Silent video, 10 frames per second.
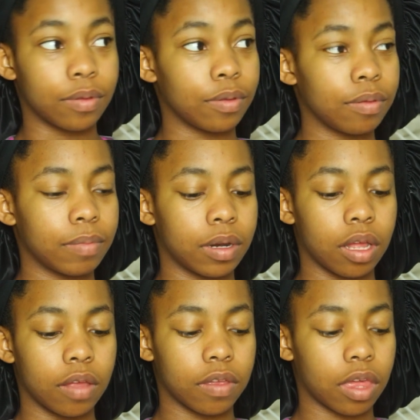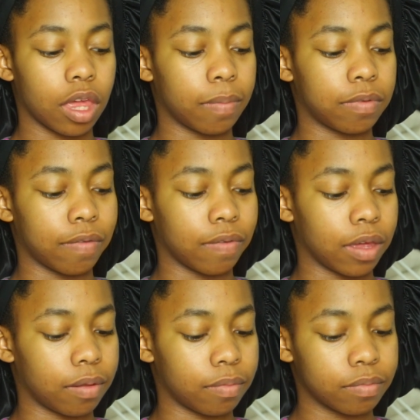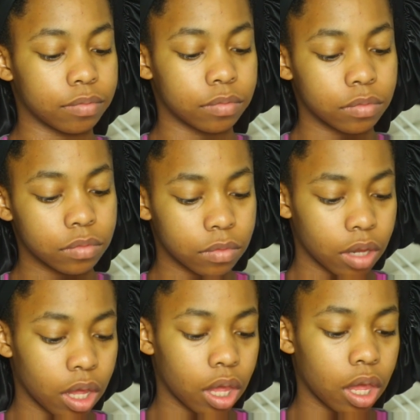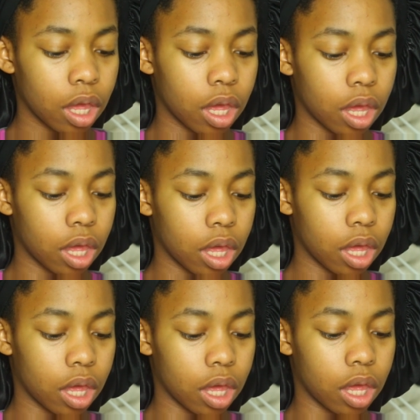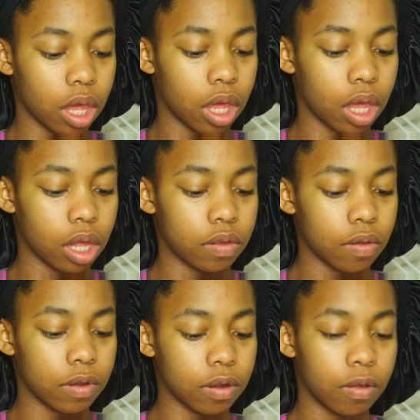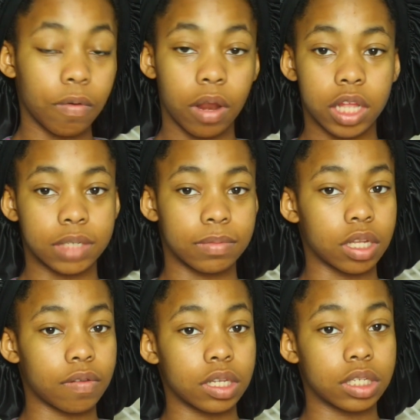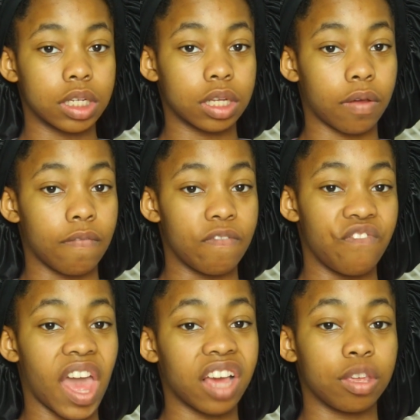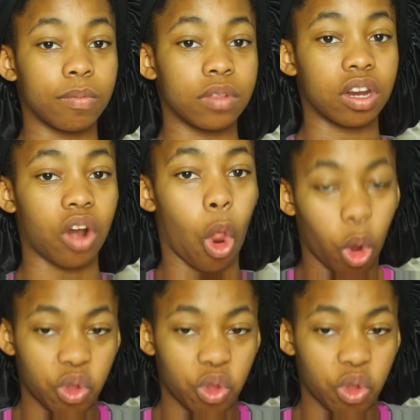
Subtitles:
Oh, my dog is looking at himself again. It's so annoying when he looks at himself. It sounds like a vacuum cleaner.